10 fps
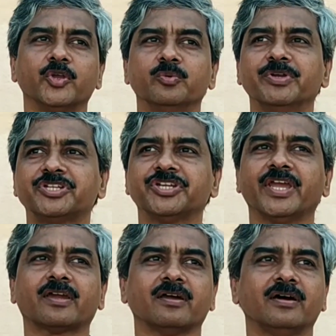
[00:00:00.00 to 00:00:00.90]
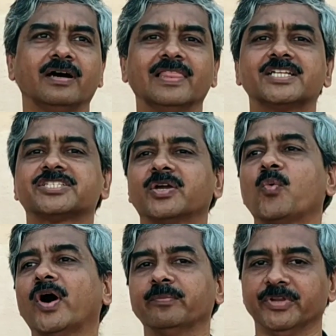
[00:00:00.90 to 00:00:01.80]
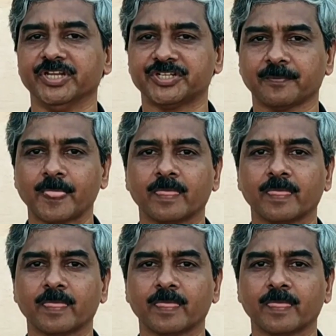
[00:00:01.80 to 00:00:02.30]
you may take, let's say, 1 minute.